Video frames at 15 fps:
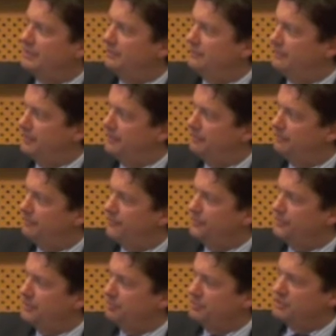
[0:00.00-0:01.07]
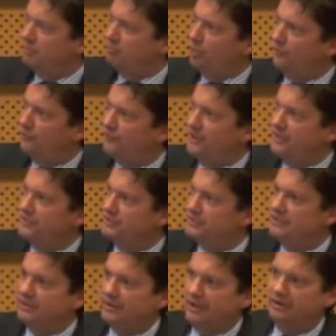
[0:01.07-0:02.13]
in 30% more funds
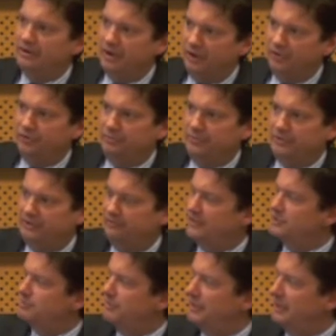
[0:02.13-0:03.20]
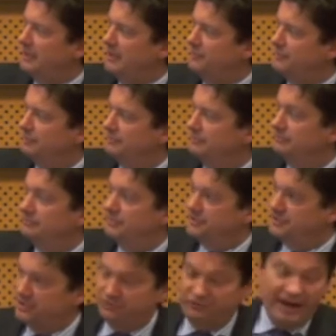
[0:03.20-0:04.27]
in their ultimate investment account.
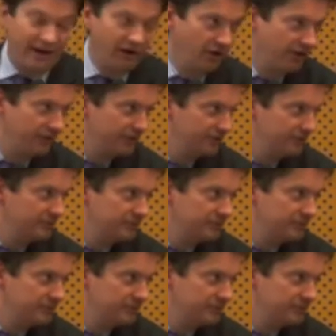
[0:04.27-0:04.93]
This is Vanguard.